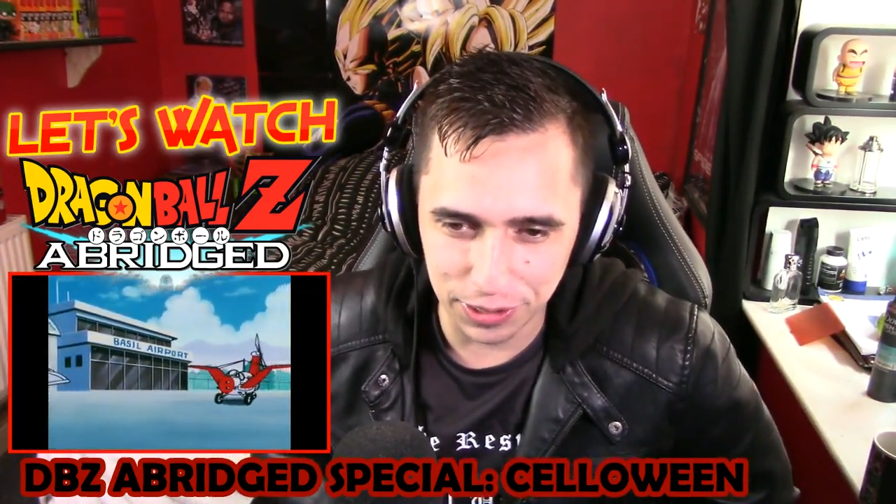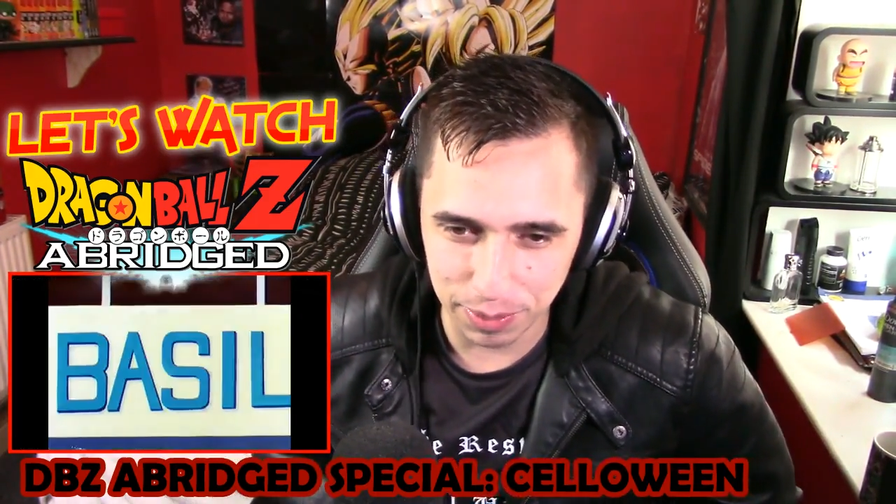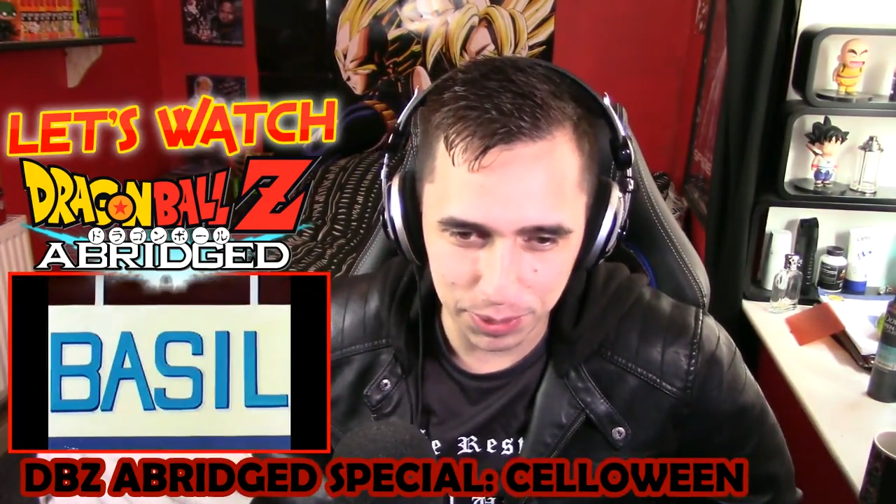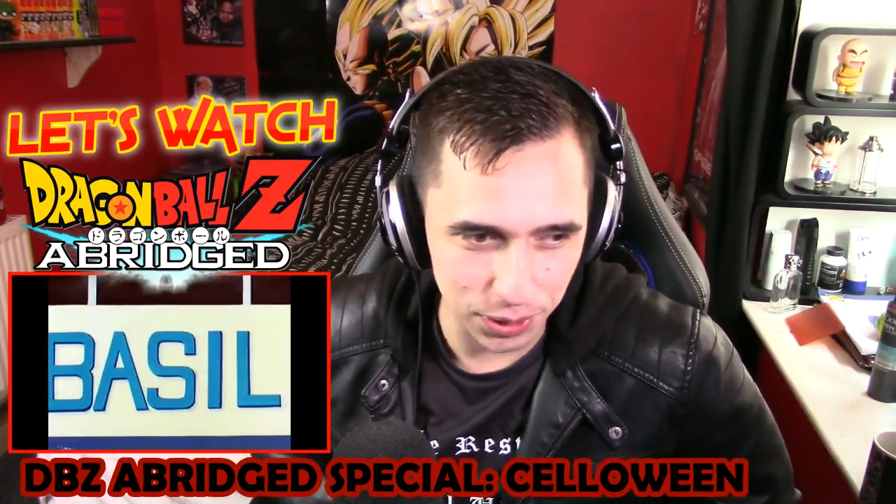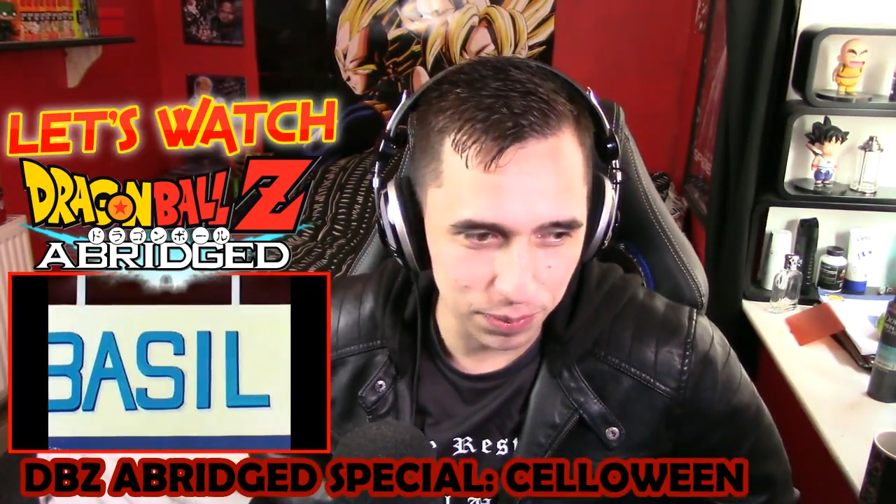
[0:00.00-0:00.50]
is going
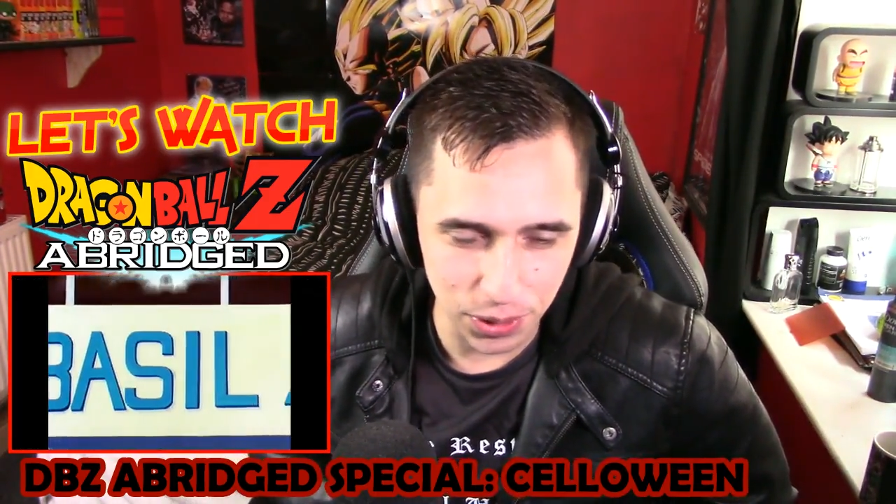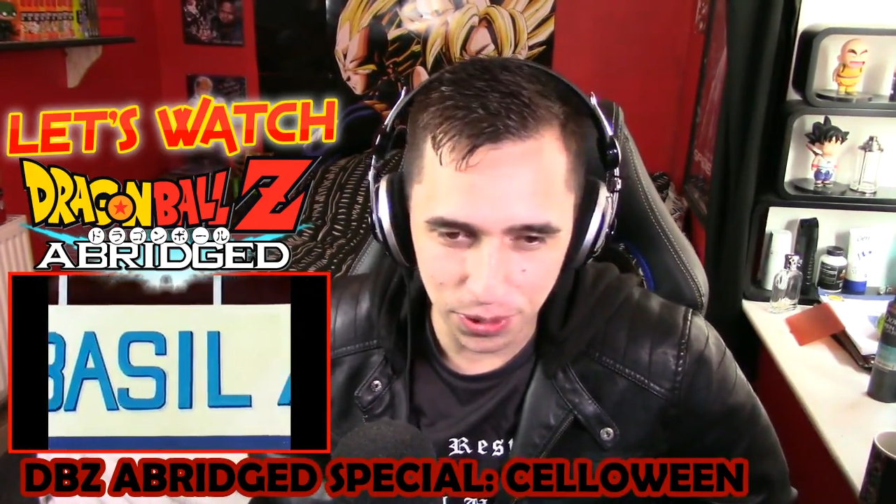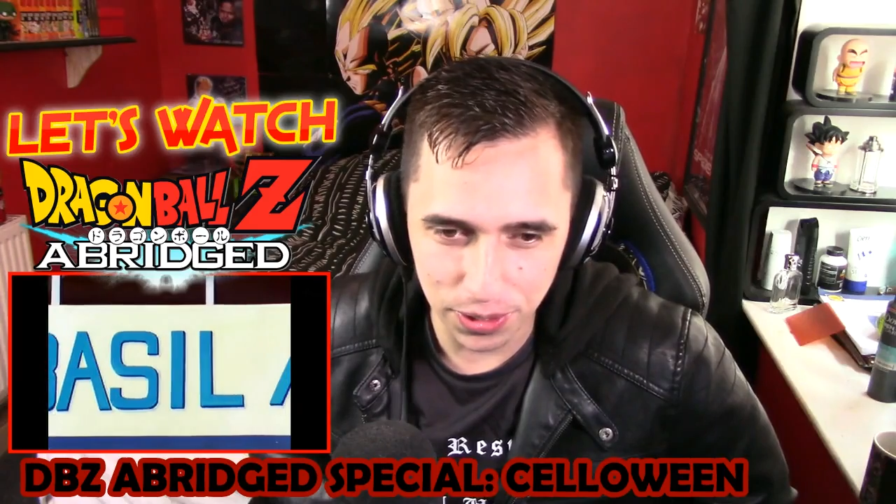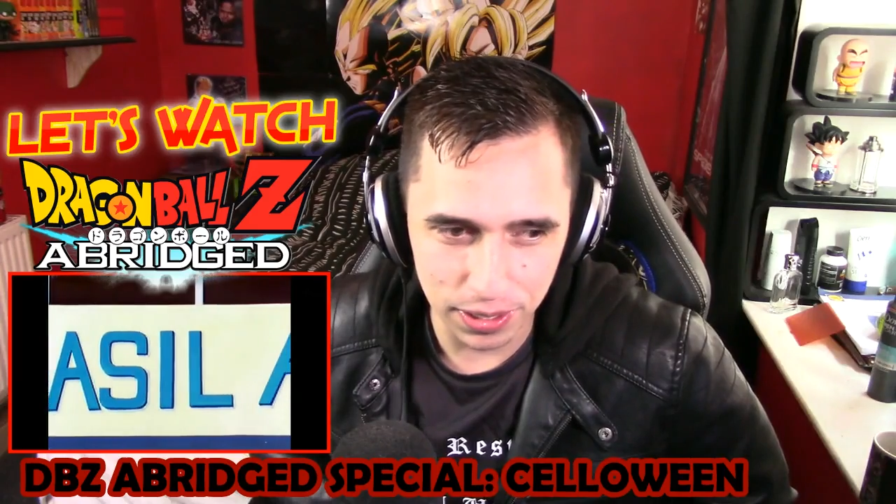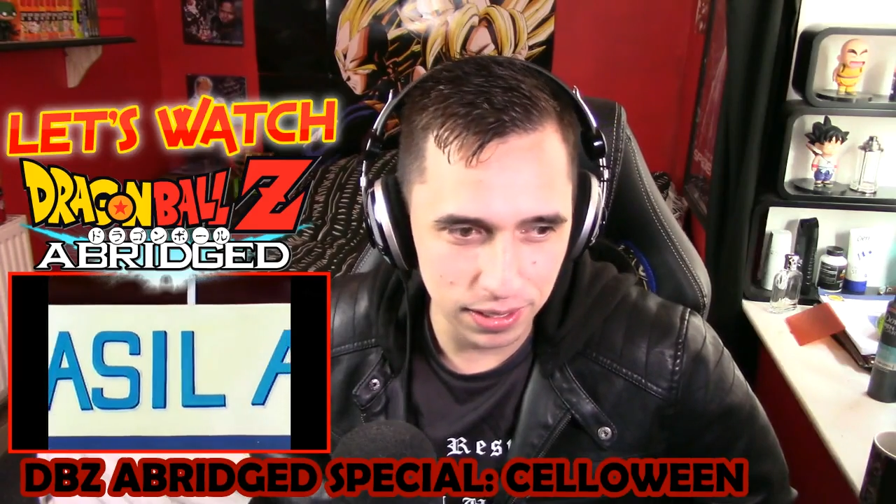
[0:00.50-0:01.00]
to be something
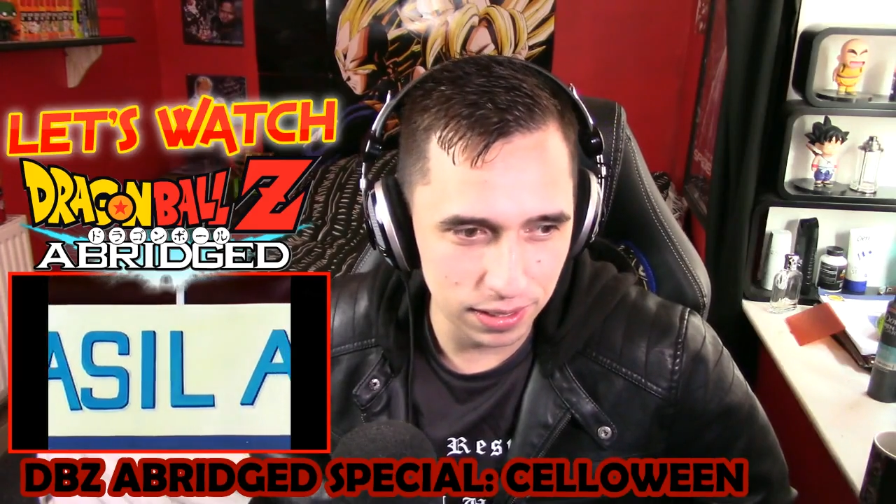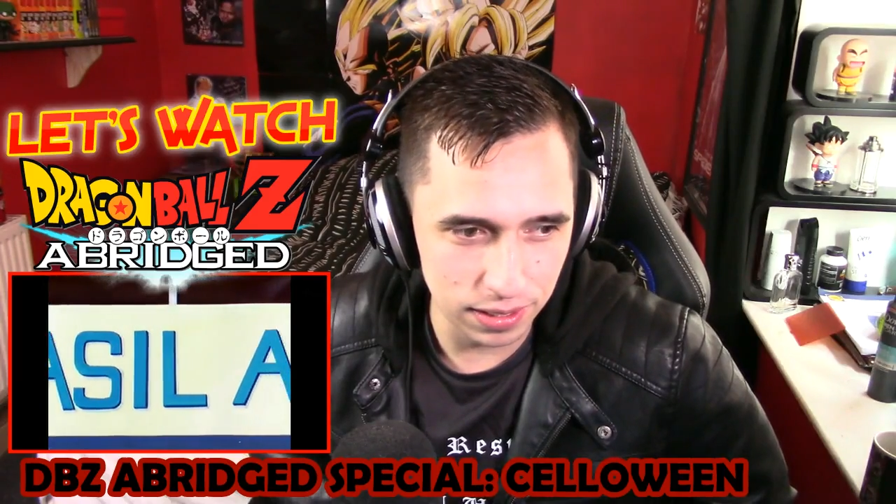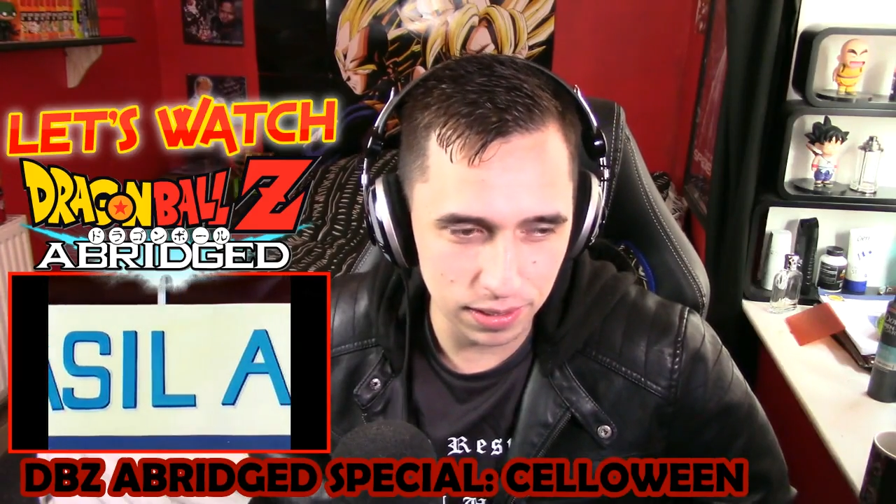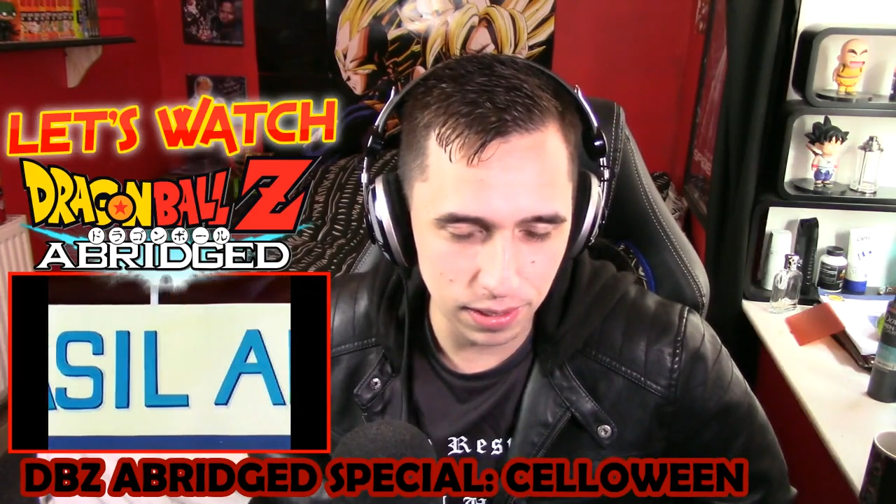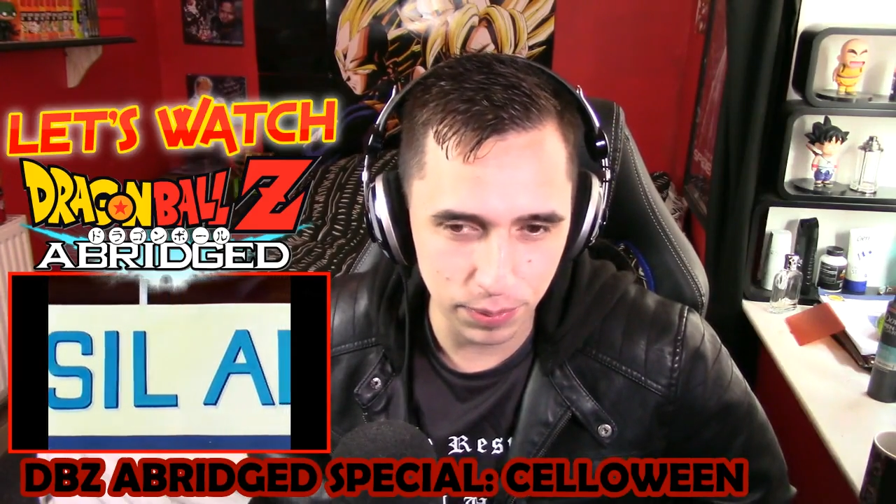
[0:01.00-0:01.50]
good.
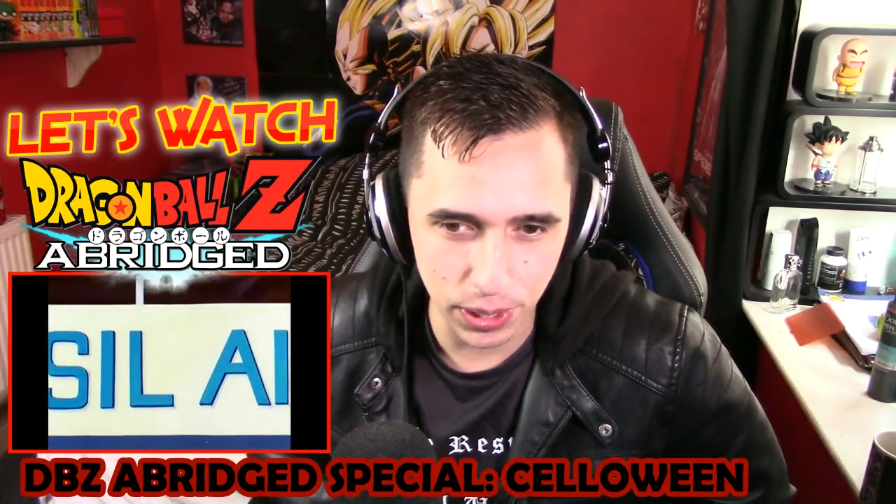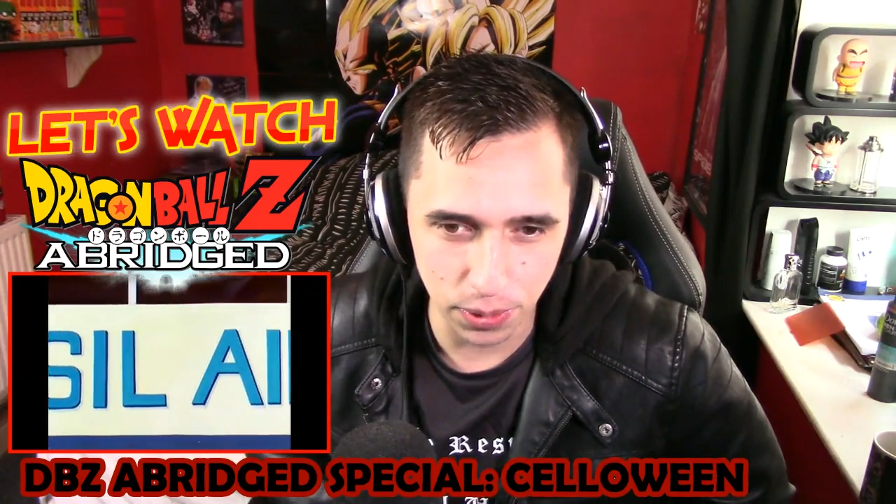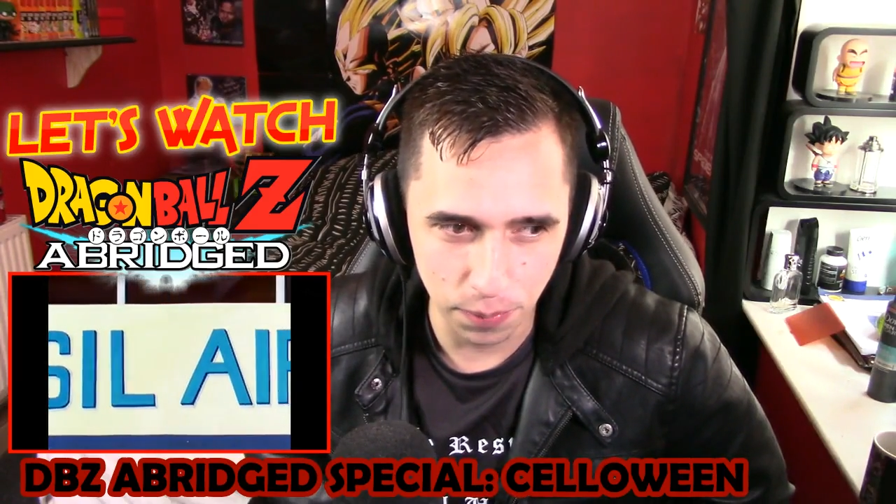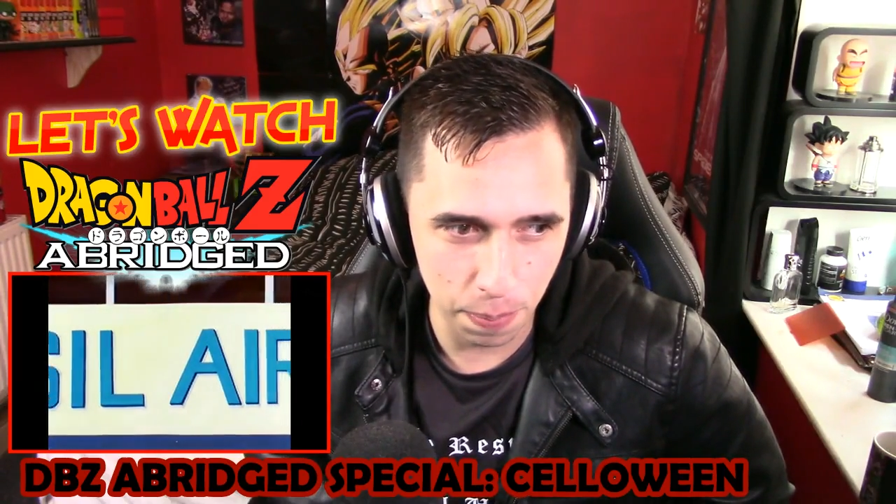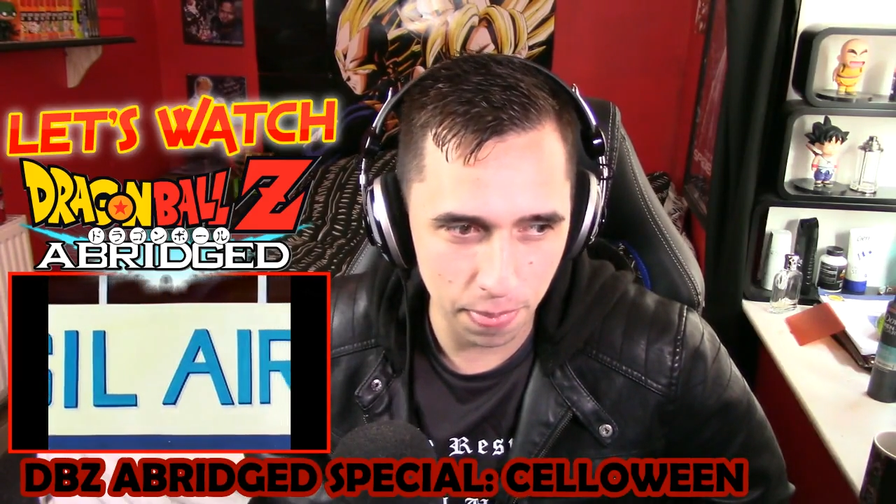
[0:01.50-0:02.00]
Here we go.